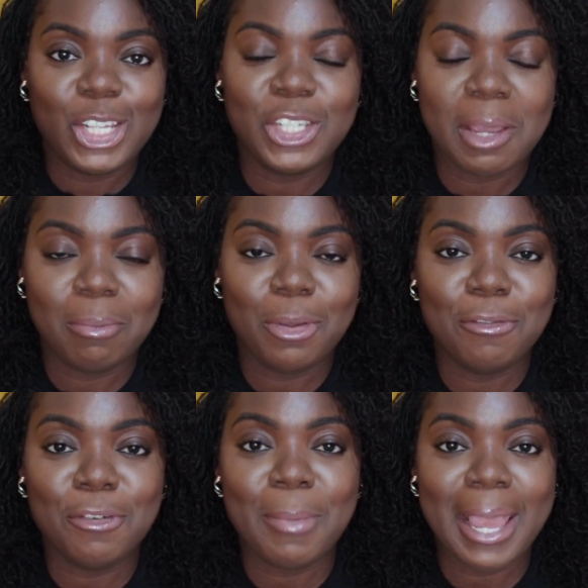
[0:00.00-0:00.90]
shampoo
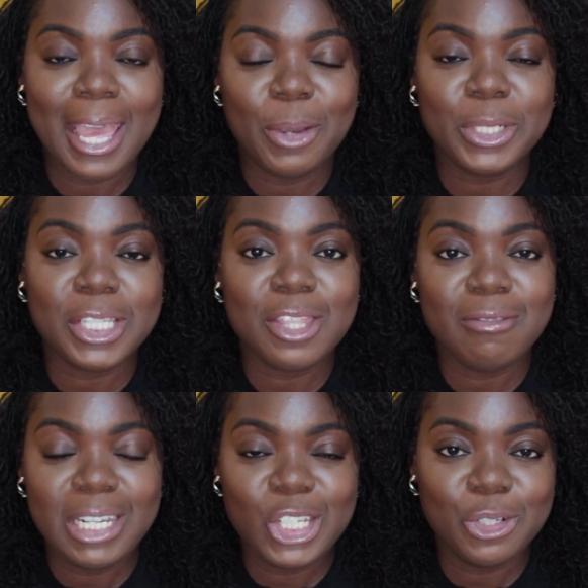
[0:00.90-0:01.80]
for my eldest
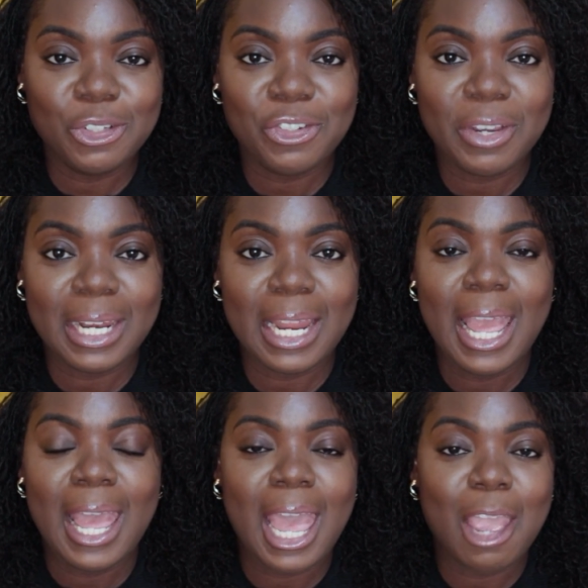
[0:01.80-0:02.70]
3 children
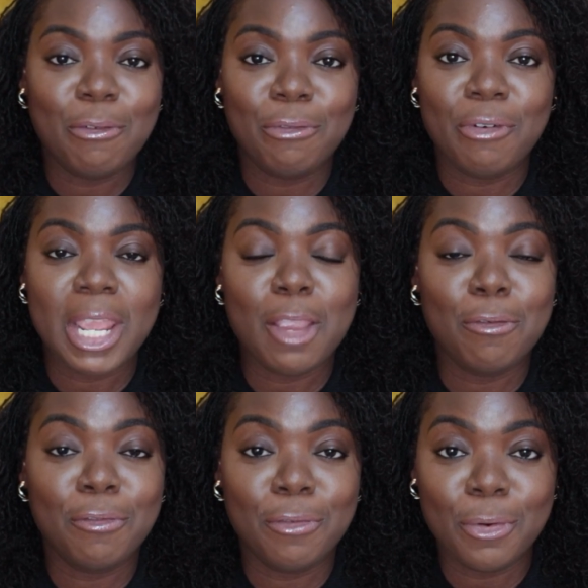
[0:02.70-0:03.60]
every
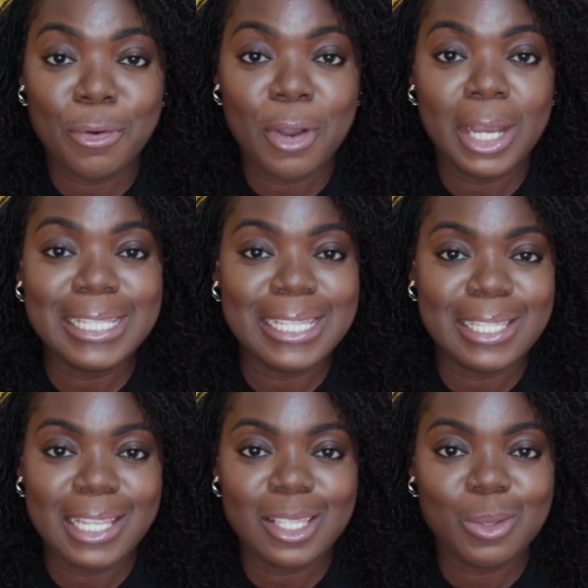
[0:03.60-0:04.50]
4 to
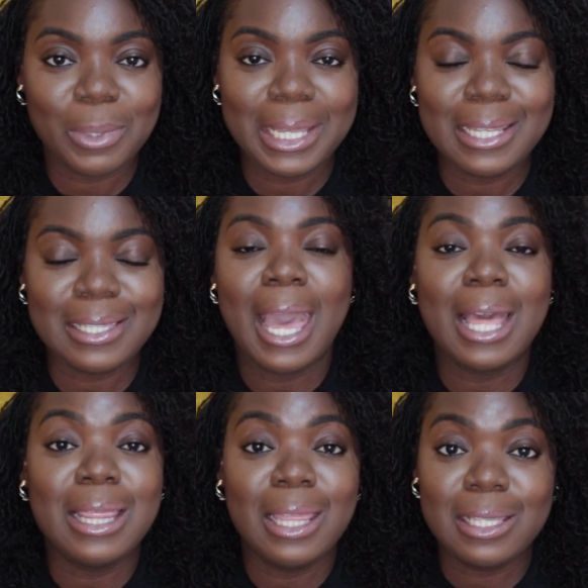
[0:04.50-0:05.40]
6 weeks,
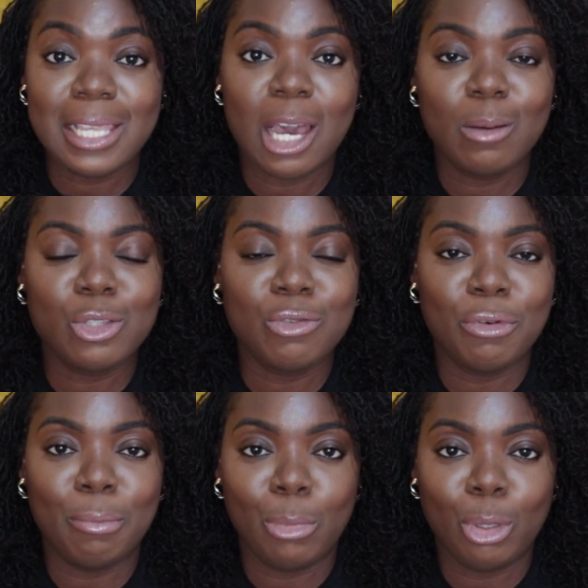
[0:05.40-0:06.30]
and this helps to
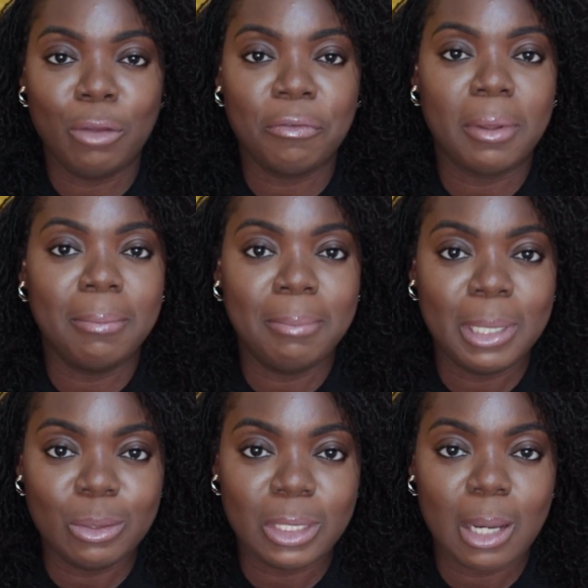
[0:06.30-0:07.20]
remove
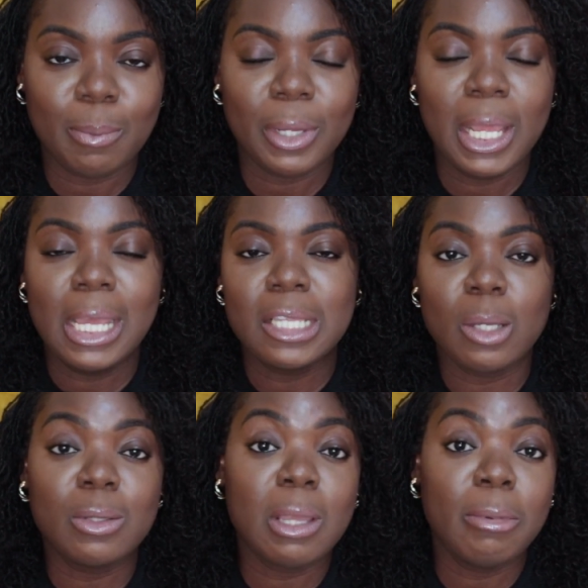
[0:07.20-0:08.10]
buildup,
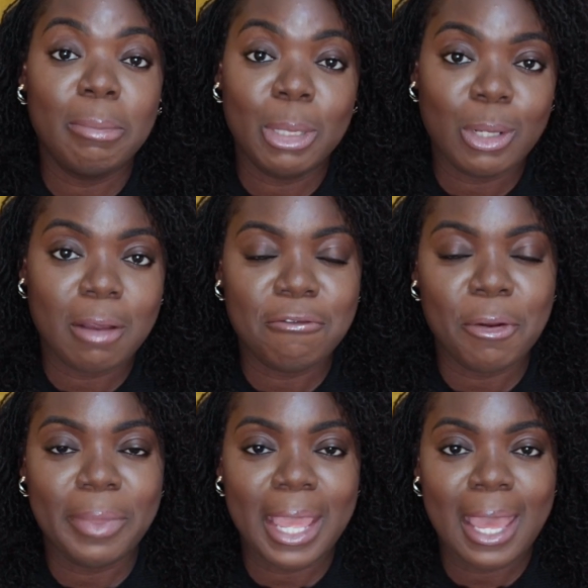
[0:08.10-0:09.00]
so stubborn buildup
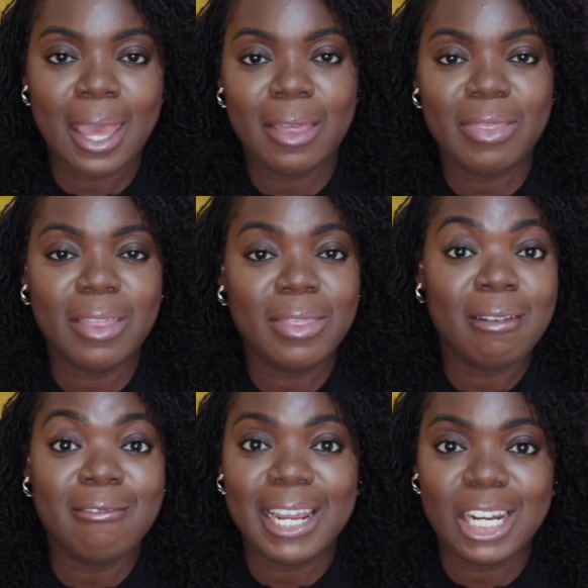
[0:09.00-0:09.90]
from the hair that
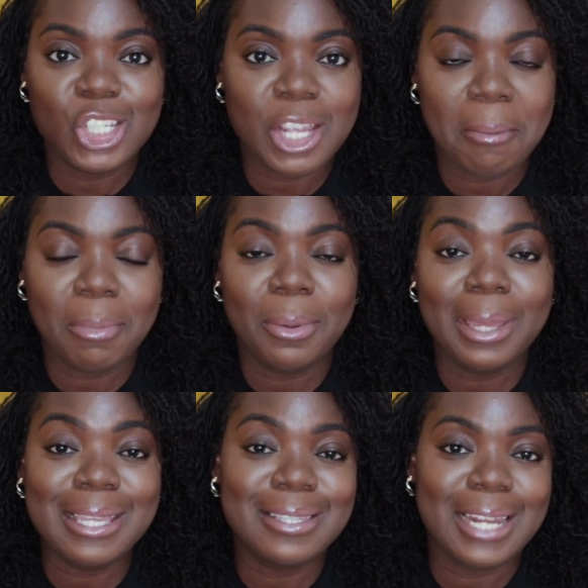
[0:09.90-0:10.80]
their regular shampoo
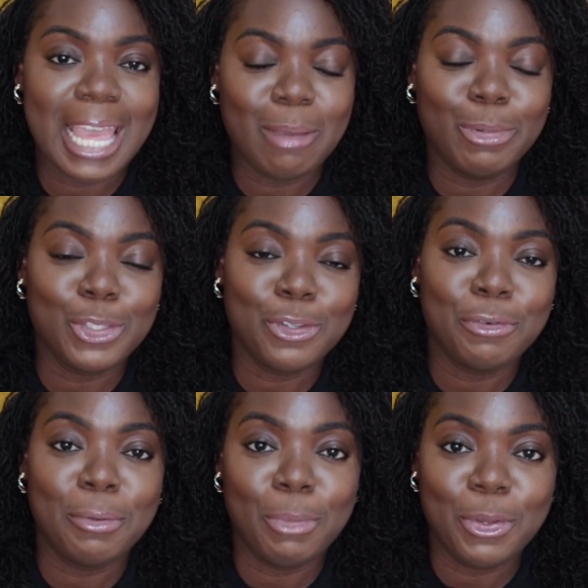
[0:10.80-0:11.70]
isn't able to
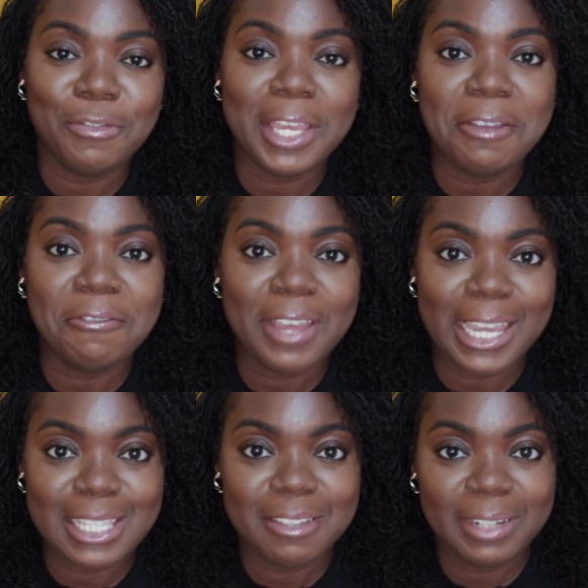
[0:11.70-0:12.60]
remove
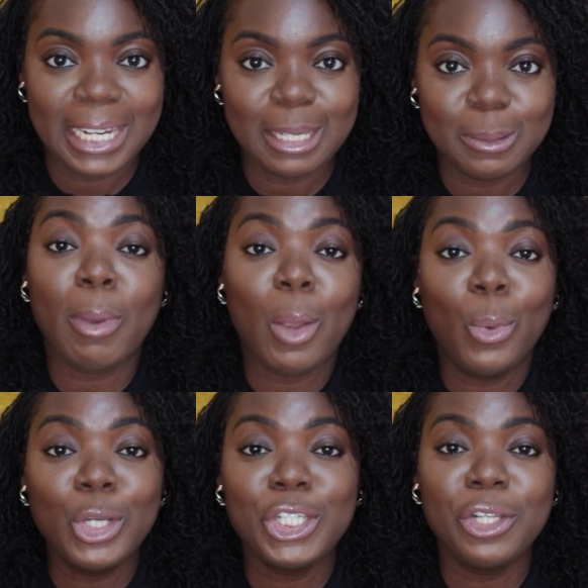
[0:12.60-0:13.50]
effectively. So by
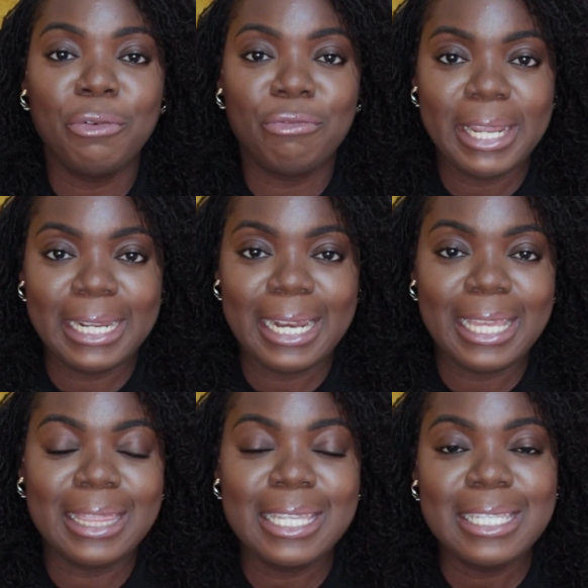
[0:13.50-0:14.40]
washing
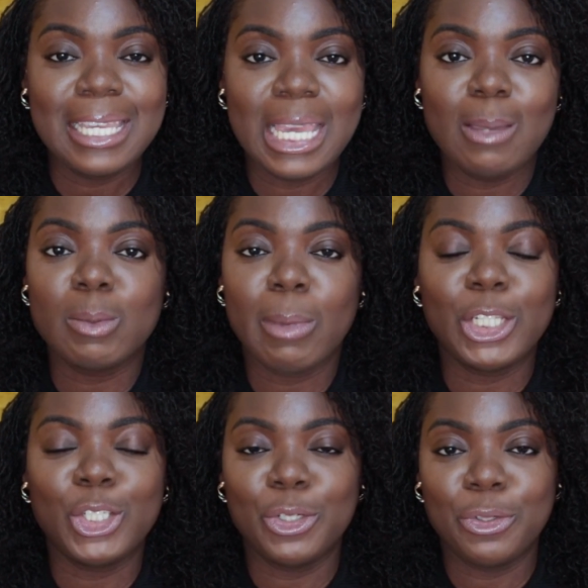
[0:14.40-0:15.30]
regularly, this keeps my
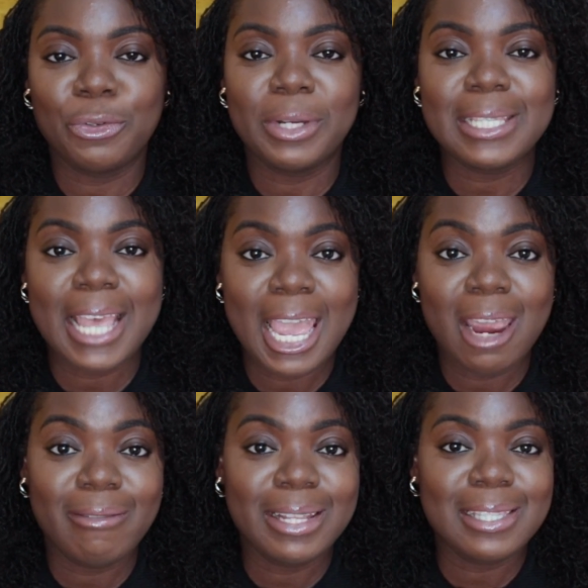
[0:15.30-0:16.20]
children's
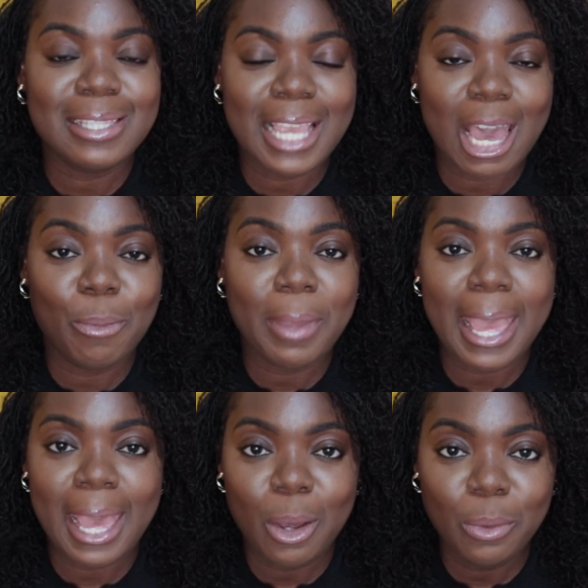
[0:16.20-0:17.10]
hair and scalp
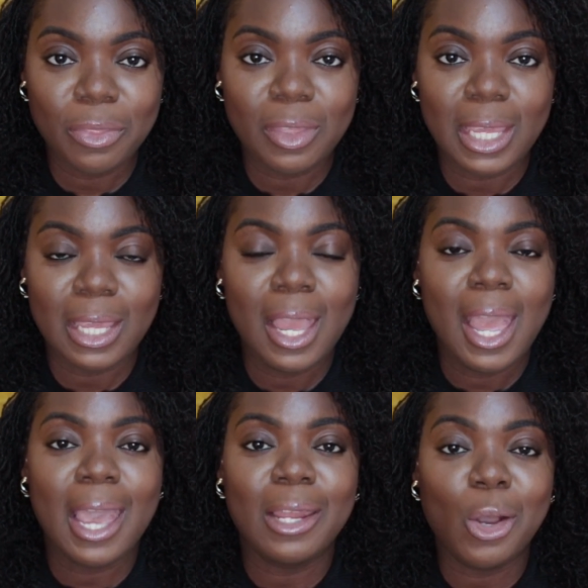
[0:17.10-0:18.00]
healthy
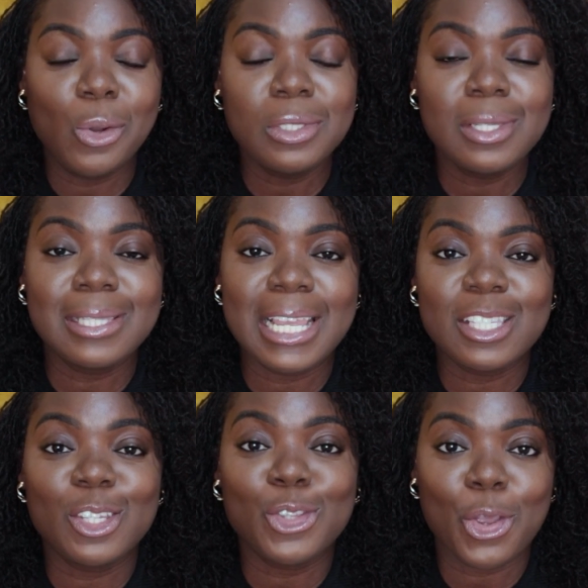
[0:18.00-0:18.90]
and also
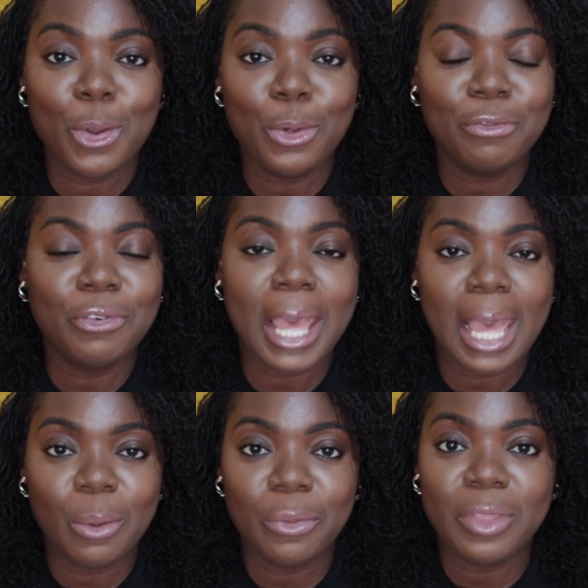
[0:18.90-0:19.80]
sets the tone for
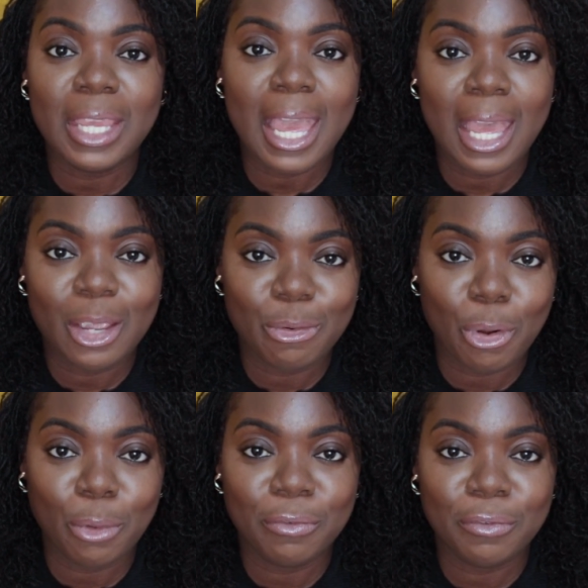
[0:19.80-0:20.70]
healthy hair
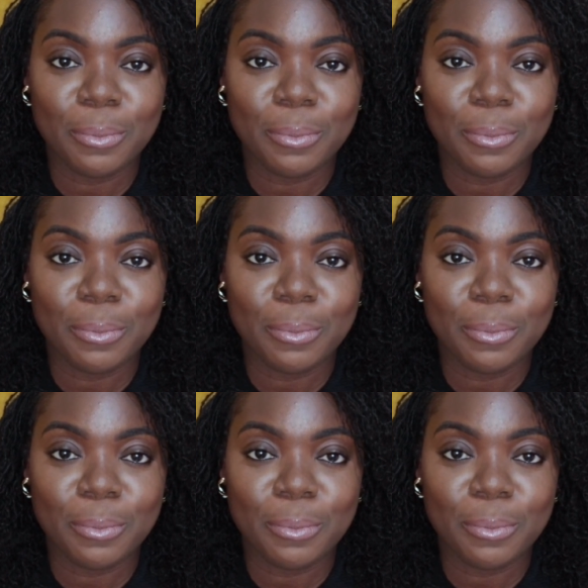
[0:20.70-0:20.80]
growth.